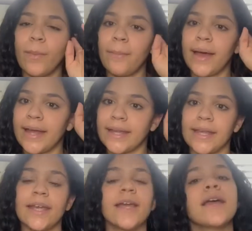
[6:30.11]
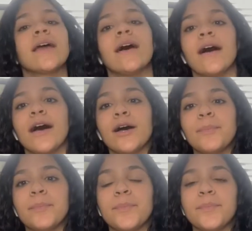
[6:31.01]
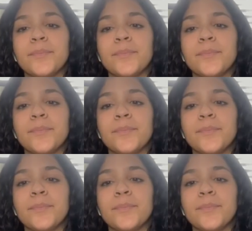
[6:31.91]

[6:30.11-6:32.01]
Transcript: my body um,